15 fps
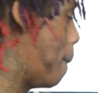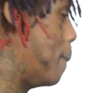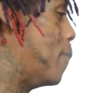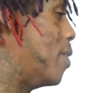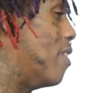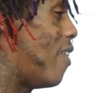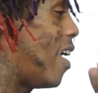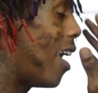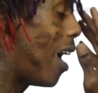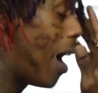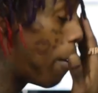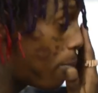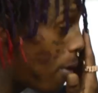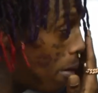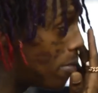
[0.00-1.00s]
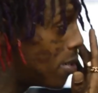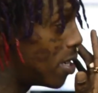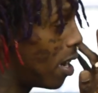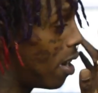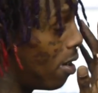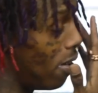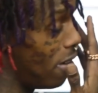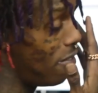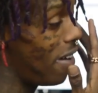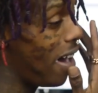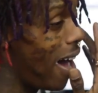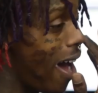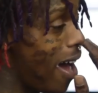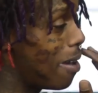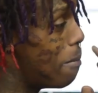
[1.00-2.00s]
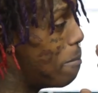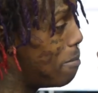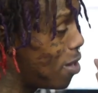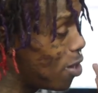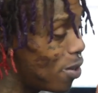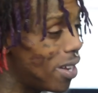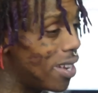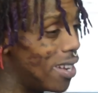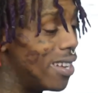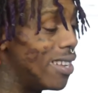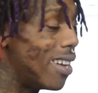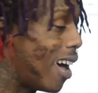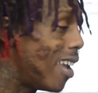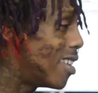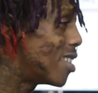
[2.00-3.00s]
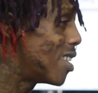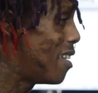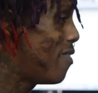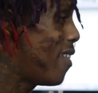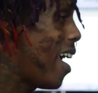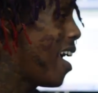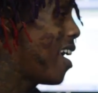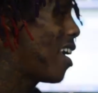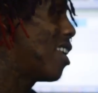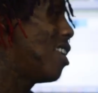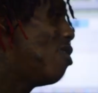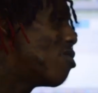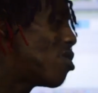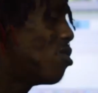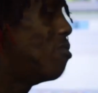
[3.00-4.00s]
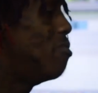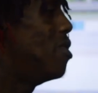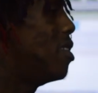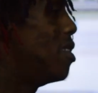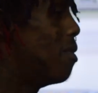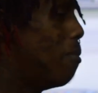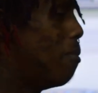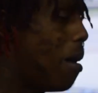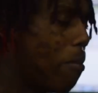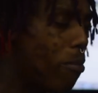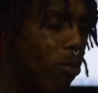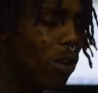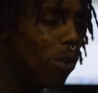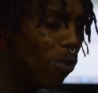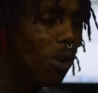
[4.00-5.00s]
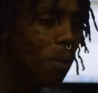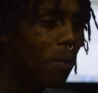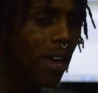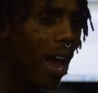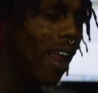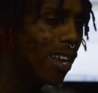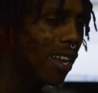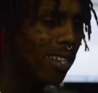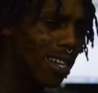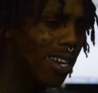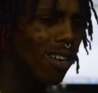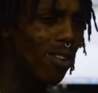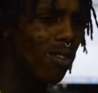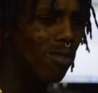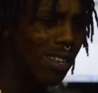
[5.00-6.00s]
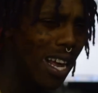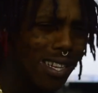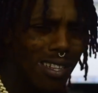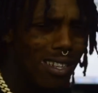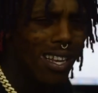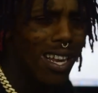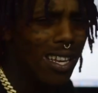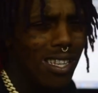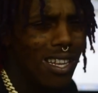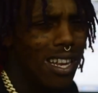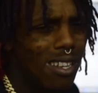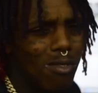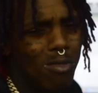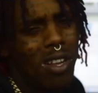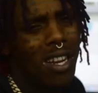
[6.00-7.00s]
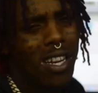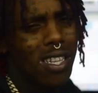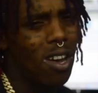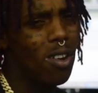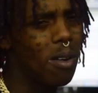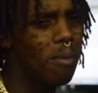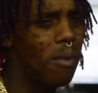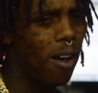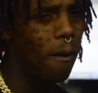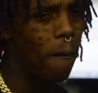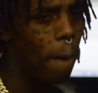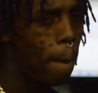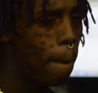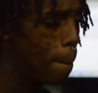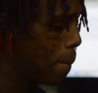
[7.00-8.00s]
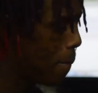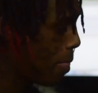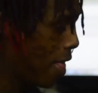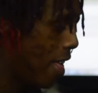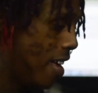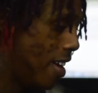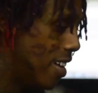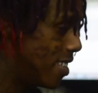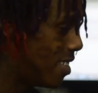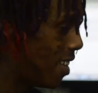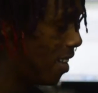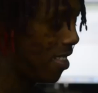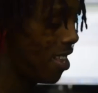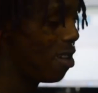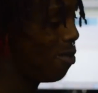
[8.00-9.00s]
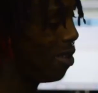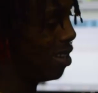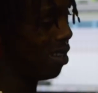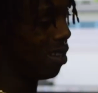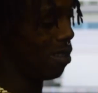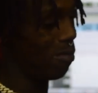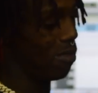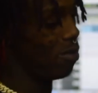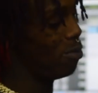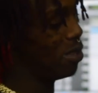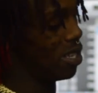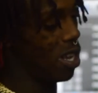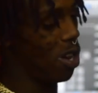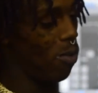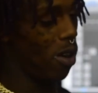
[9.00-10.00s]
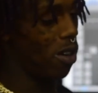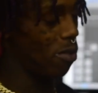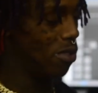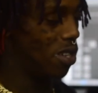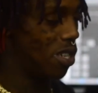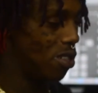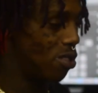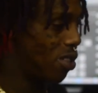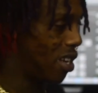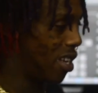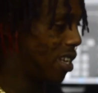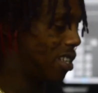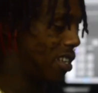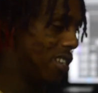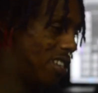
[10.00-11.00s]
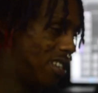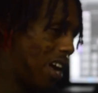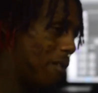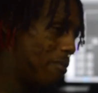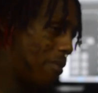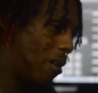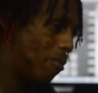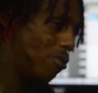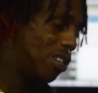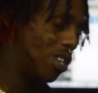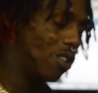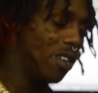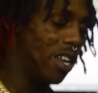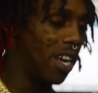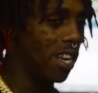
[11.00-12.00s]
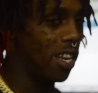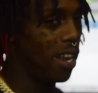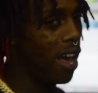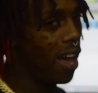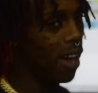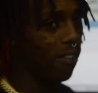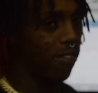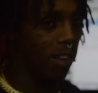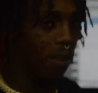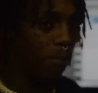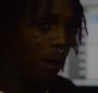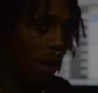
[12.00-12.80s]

But if I, I promise y'all, if I had a million dollars, if I had close to a million, my boy would be out of jail. That's that's that's nothing to talk about. Yeah. It's not that right now, man. We still work. We still trying to get to the top, baby. We still nicking and nagging for that